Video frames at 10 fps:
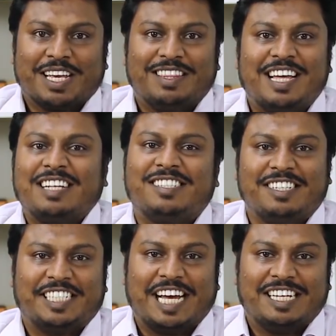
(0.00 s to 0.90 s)
And that's
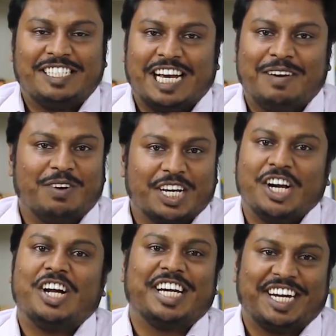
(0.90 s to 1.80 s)
the challenge I'm
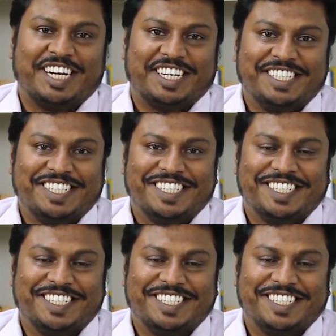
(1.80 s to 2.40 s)
working on currently.